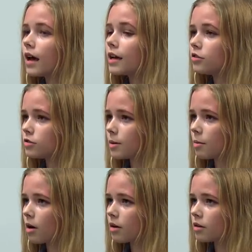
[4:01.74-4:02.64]
a
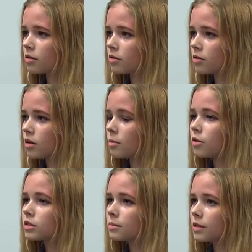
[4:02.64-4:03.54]
newspaper article, a
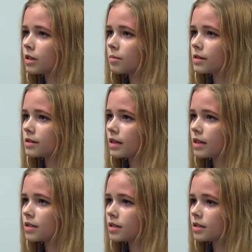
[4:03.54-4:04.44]
multimedia
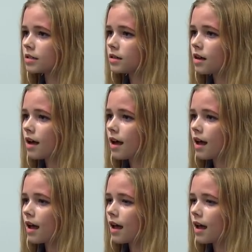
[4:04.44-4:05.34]
presentation,
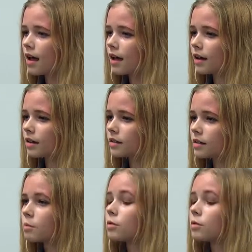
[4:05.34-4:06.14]
and a